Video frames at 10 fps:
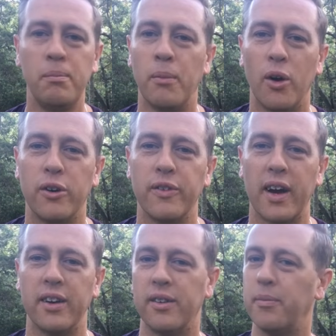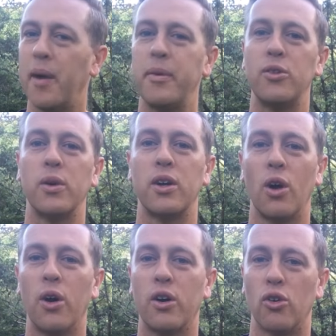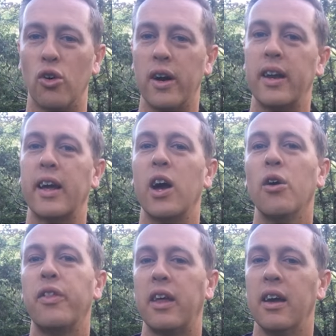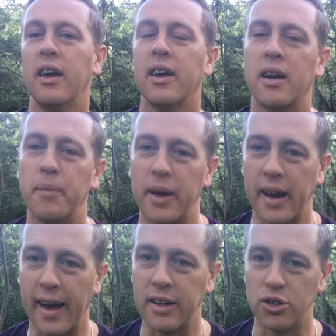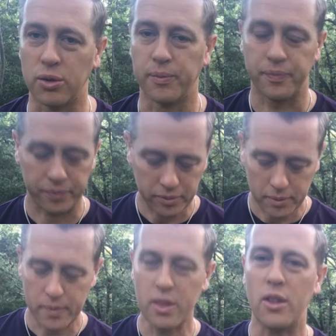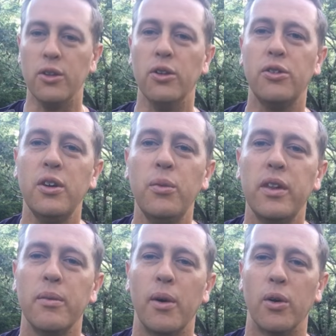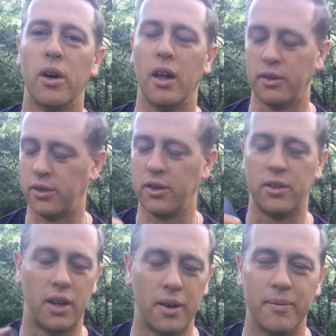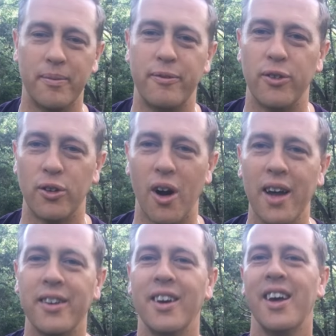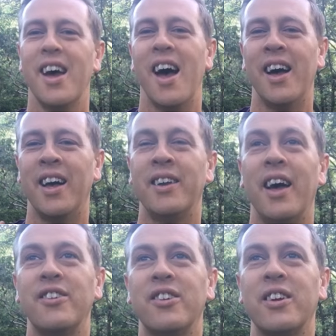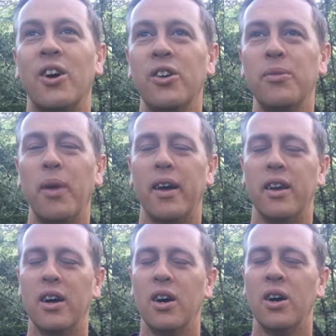motivated. Maybe doing yoga or eating healthy can be an angel. So sit with your fluorite and actually contemplate,